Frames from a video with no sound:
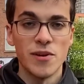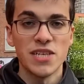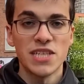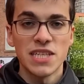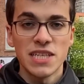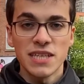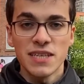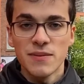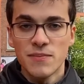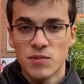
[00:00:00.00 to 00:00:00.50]

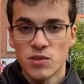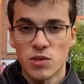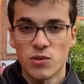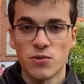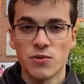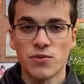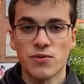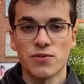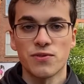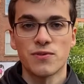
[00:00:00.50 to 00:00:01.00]
Originally, the
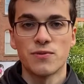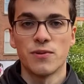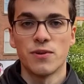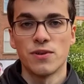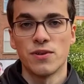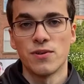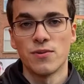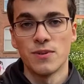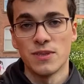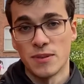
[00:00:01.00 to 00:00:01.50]
northern
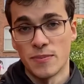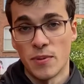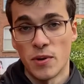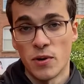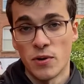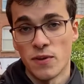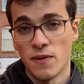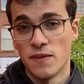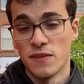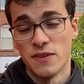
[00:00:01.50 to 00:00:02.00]
quarter was a
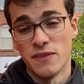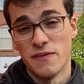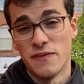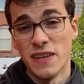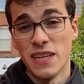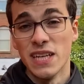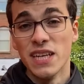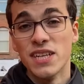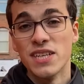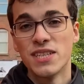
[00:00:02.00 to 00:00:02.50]
part of the
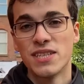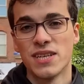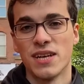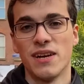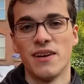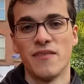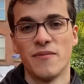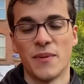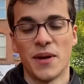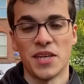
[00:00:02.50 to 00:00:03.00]
village
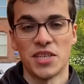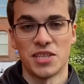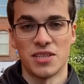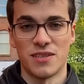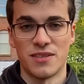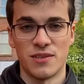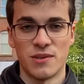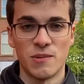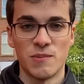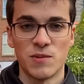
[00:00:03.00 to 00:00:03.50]
of
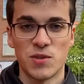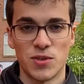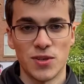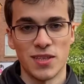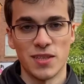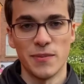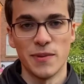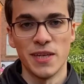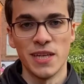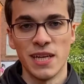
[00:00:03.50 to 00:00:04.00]
Manchester during
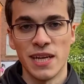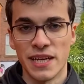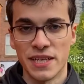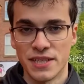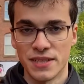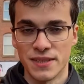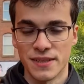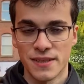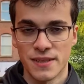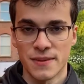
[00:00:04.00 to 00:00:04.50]
the Middle
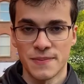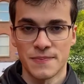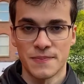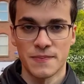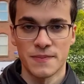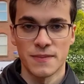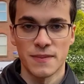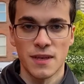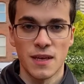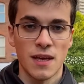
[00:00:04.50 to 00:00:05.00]
Ages.
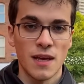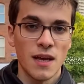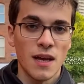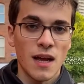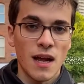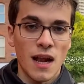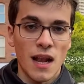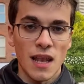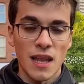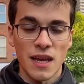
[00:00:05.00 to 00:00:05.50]

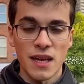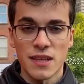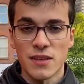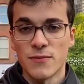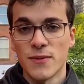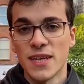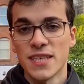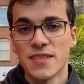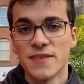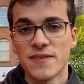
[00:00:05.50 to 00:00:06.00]
Like the
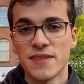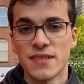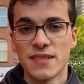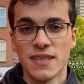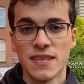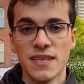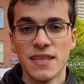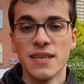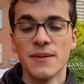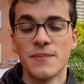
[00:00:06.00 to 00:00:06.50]
rest of the
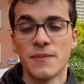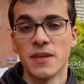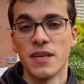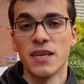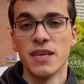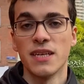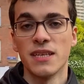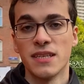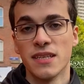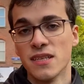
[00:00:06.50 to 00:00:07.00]
city,
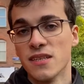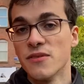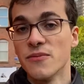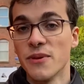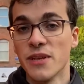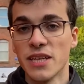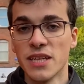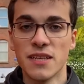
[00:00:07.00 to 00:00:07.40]
it didn't really